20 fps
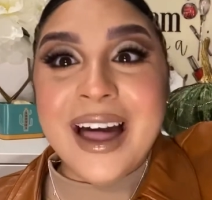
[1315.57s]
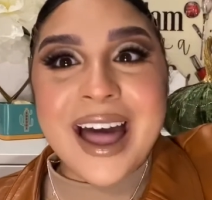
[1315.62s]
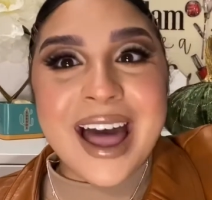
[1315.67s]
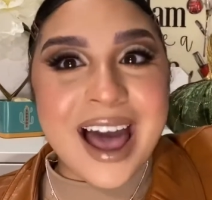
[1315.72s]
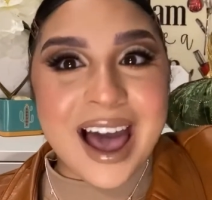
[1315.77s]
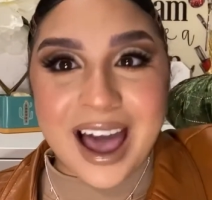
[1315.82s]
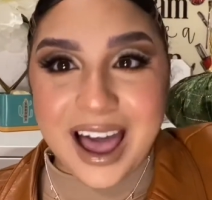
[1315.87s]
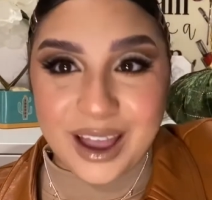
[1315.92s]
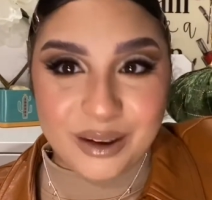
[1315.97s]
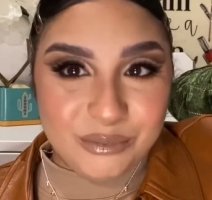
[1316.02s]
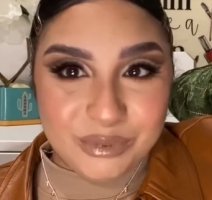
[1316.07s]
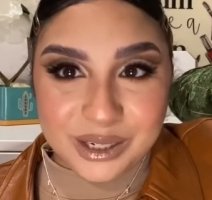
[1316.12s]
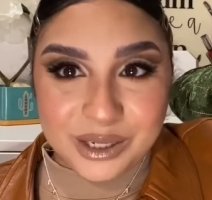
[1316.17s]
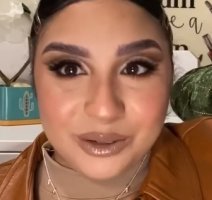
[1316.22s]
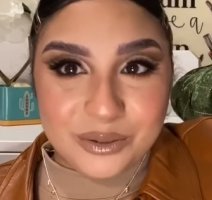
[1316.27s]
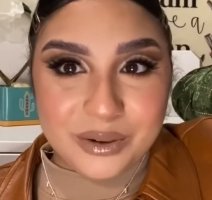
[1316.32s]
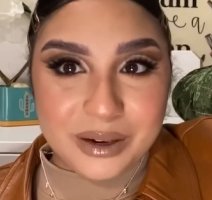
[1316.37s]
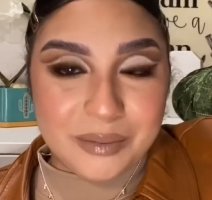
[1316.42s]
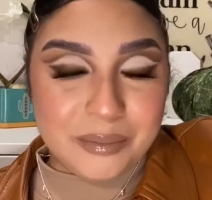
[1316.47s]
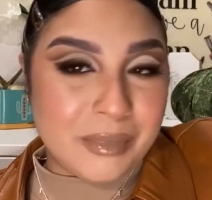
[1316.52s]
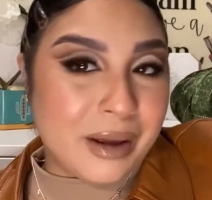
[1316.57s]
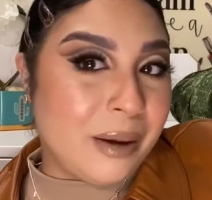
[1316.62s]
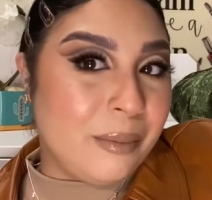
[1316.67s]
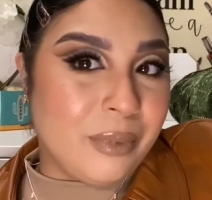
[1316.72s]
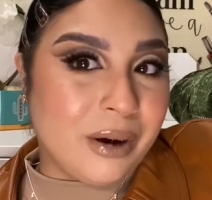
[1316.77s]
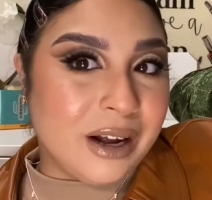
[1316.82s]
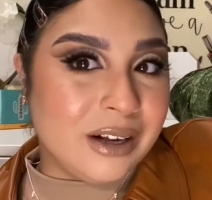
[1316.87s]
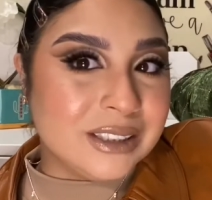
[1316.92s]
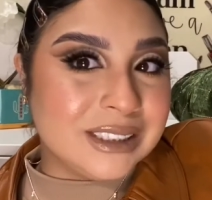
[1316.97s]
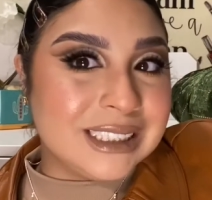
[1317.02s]
I've been doing my
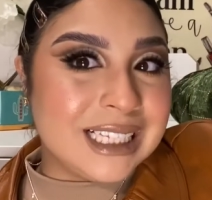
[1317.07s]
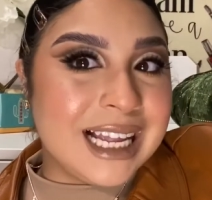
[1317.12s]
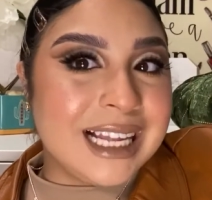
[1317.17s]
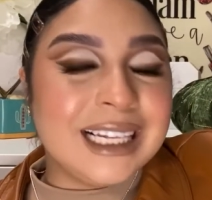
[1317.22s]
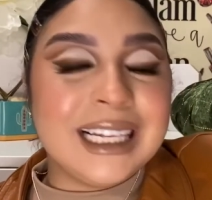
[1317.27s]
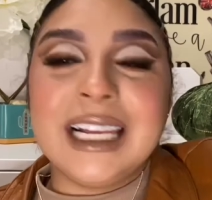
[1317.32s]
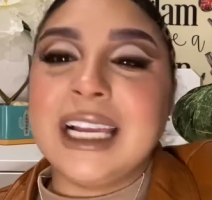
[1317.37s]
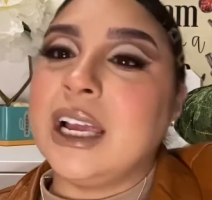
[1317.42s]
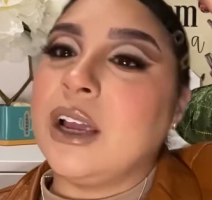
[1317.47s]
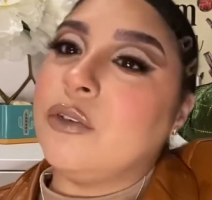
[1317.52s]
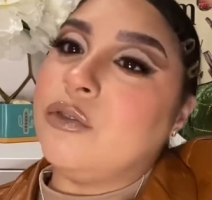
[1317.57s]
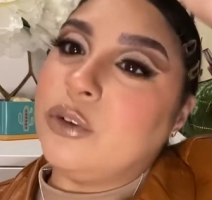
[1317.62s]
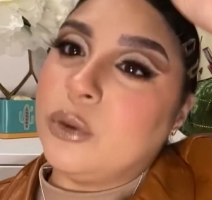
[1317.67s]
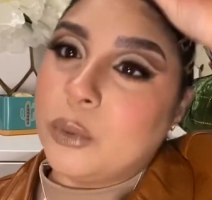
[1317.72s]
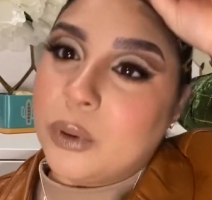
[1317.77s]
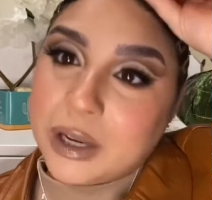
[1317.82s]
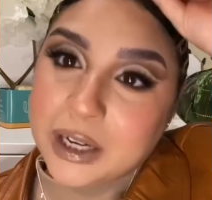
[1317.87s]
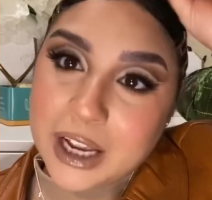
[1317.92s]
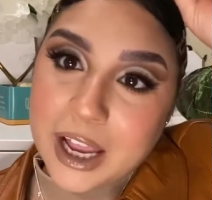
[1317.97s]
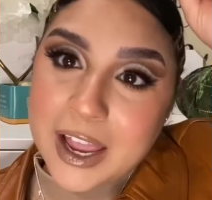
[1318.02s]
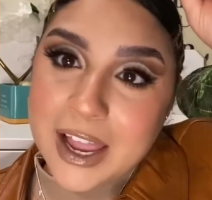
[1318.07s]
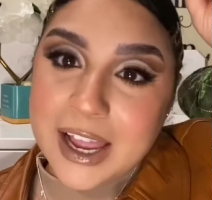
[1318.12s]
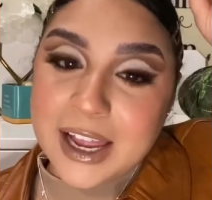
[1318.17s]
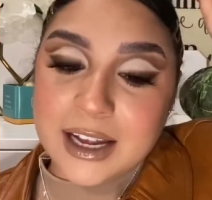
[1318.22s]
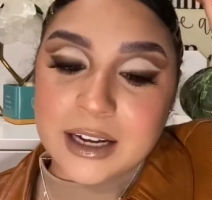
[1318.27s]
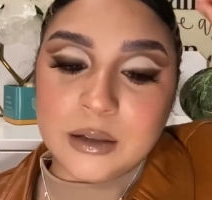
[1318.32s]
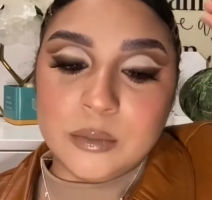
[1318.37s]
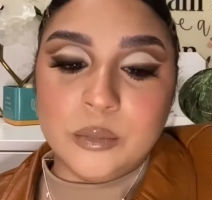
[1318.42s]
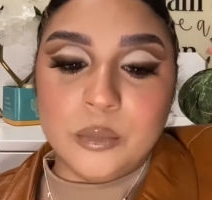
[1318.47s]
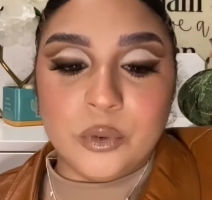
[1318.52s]
brows lately. If you want a
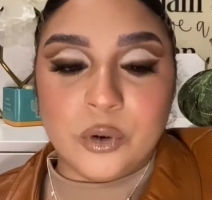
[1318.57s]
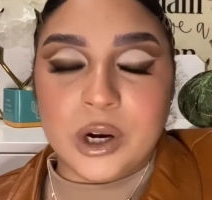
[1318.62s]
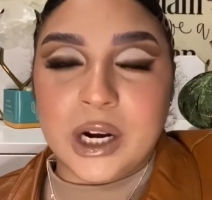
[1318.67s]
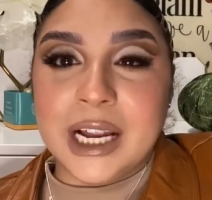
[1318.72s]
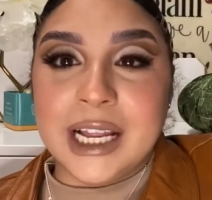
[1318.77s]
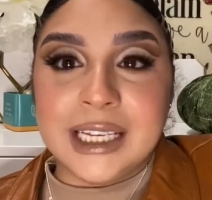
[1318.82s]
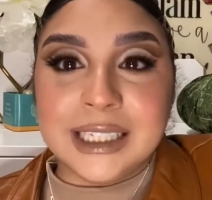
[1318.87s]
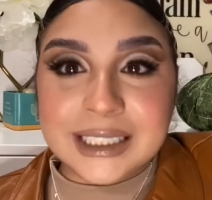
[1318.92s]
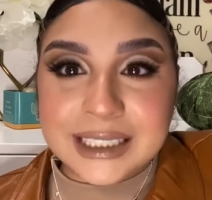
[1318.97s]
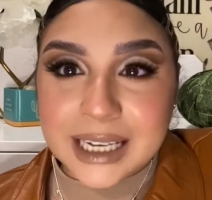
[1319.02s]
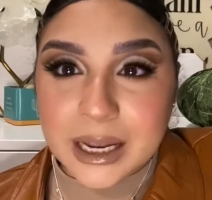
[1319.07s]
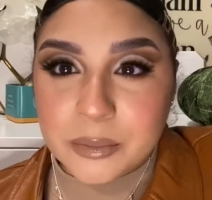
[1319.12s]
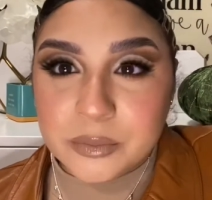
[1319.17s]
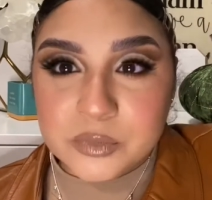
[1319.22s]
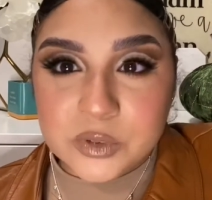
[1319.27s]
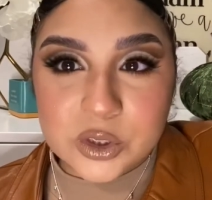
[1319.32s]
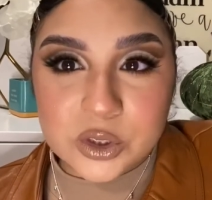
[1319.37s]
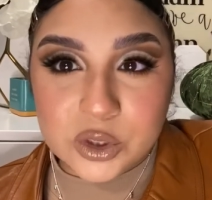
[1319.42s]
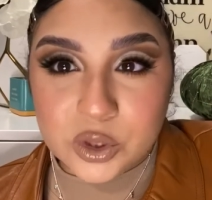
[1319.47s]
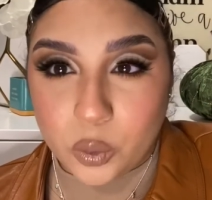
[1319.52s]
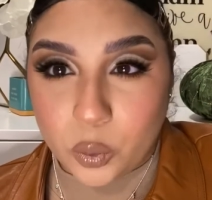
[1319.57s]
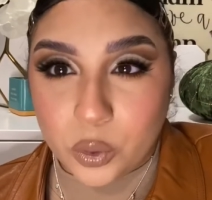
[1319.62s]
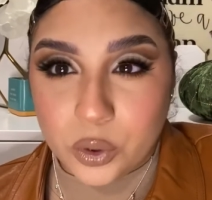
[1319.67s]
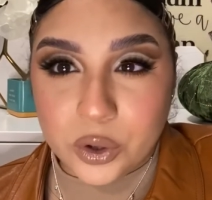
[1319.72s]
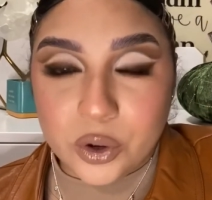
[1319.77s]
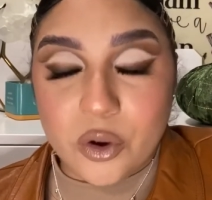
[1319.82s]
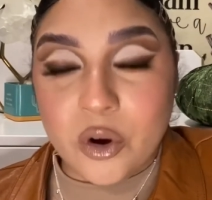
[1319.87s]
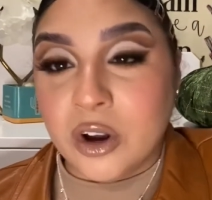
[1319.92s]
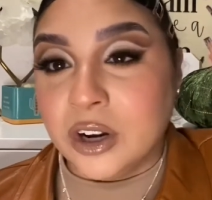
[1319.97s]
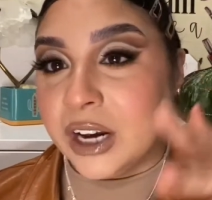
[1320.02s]
more in-depth
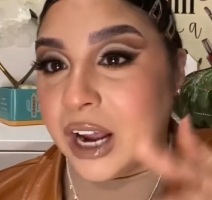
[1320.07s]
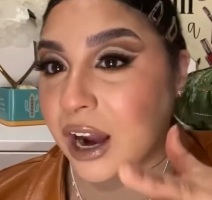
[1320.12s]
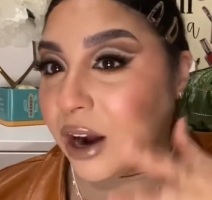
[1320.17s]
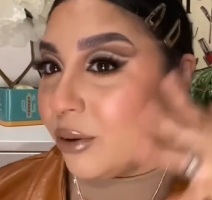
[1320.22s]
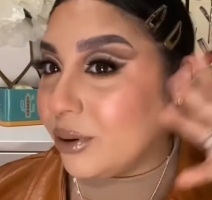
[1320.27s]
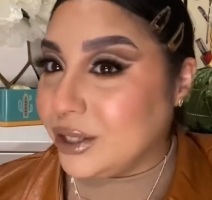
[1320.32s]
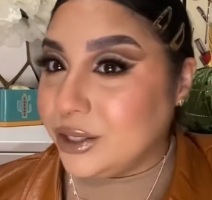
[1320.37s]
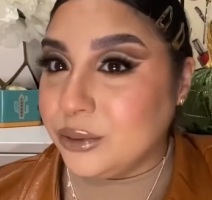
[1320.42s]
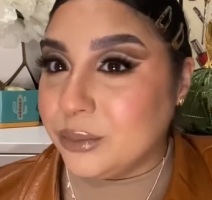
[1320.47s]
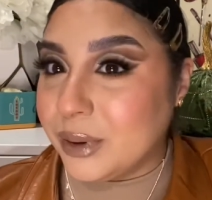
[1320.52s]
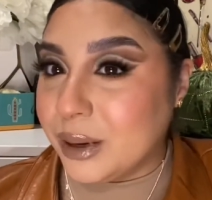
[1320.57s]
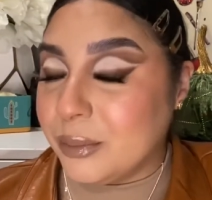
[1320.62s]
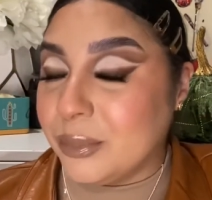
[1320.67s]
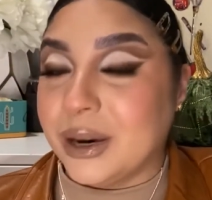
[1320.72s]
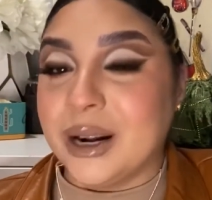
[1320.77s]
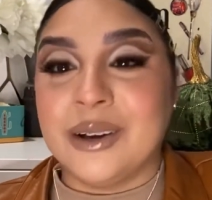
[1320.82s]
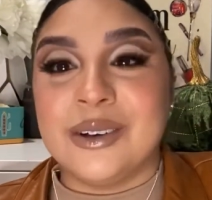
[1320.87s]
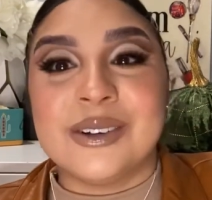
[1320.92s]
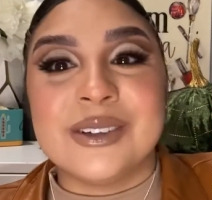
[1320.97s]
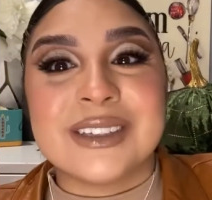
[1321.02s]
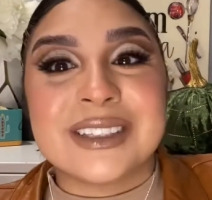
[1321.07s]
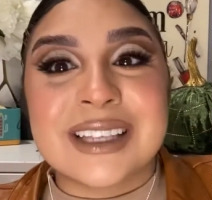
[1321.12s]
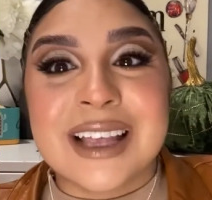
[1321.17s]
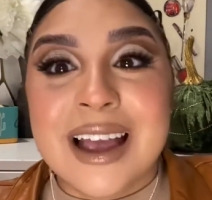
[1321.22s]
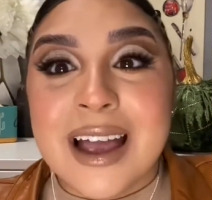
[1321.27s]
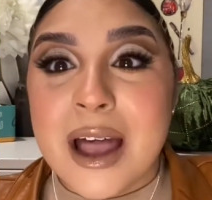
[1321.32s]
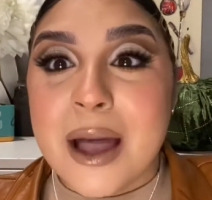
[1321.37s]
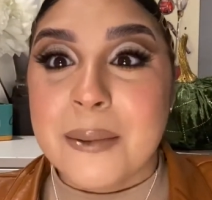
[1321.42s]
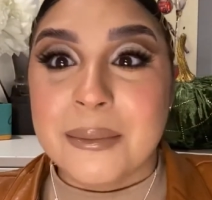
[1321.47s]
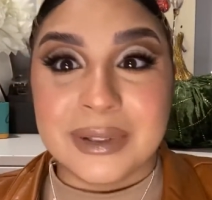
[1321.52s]
tutorial on how I do my brows,
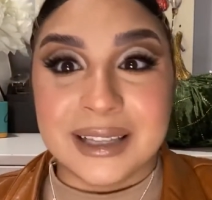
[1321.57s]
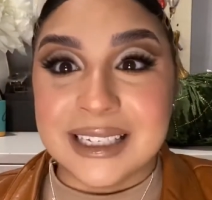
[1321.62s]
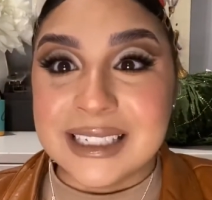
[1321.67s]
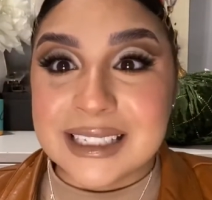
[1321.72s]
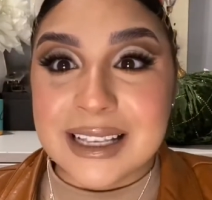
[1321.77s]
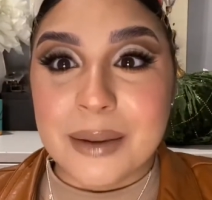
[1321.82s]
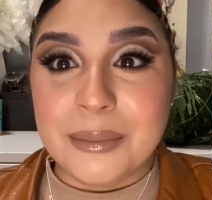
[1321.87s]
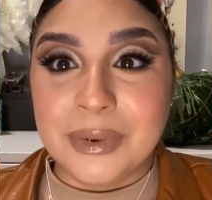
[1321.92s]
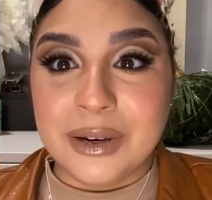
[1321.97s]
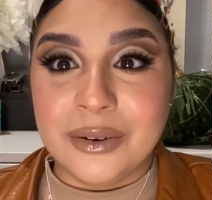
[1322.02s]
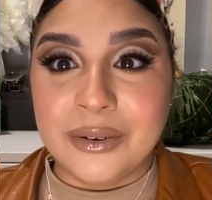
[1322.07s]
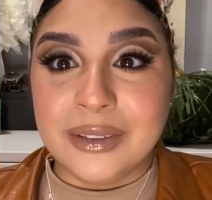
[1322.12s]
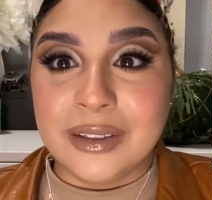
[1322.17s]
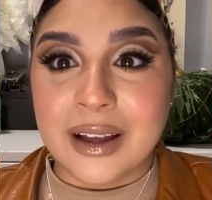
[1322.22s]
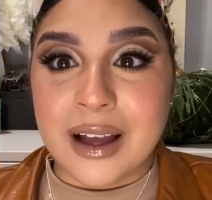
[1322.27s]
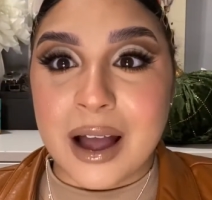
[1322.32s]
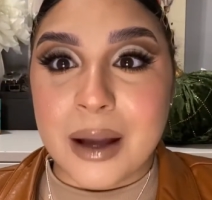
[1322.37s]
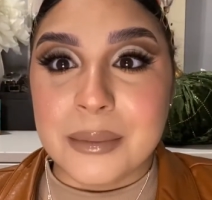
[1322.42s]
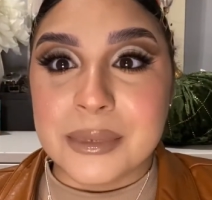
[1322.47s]
please let me know in the comments